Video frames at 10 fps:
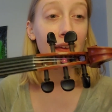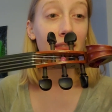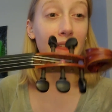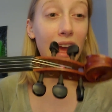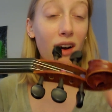
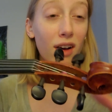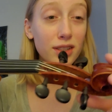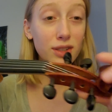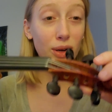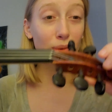They
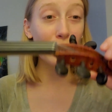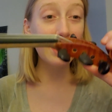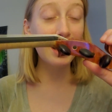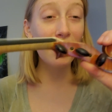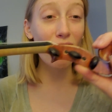also
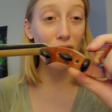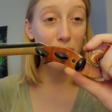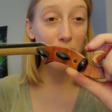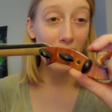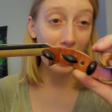recut all
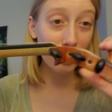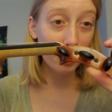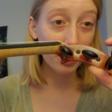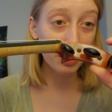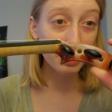the peg
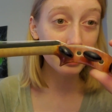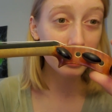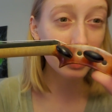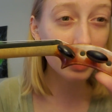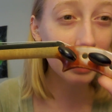holes
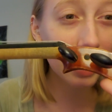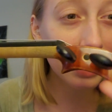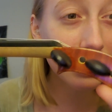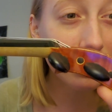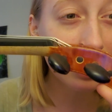so you can kind
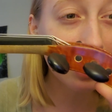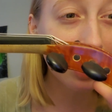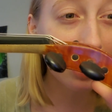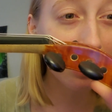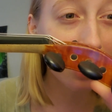of see the
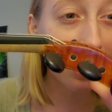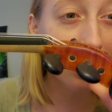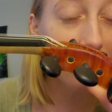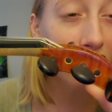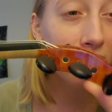like
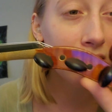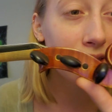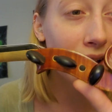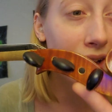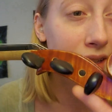light
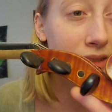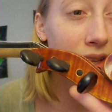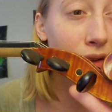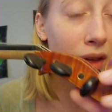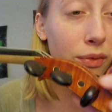lines
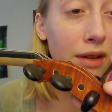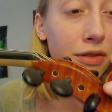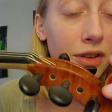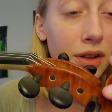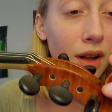there. They
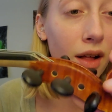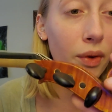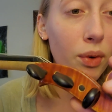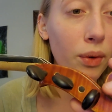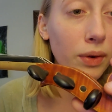refilled all the
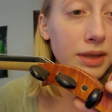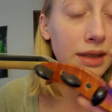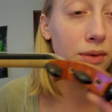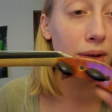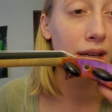holes and
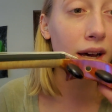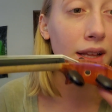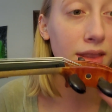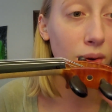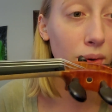then
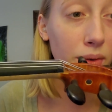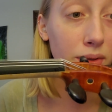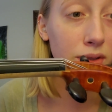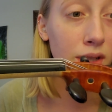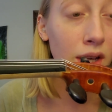recut the
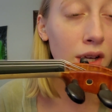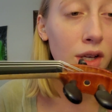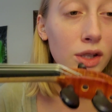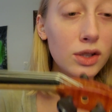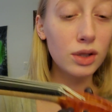holes
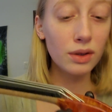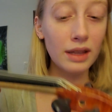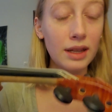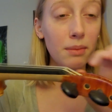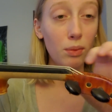so
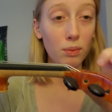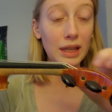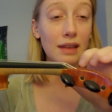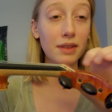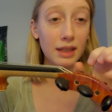that they're
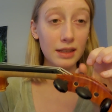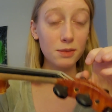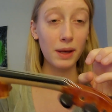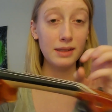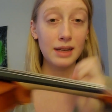evenly
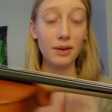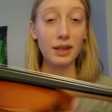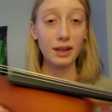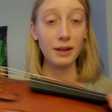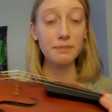spaced out
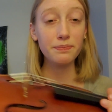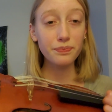here.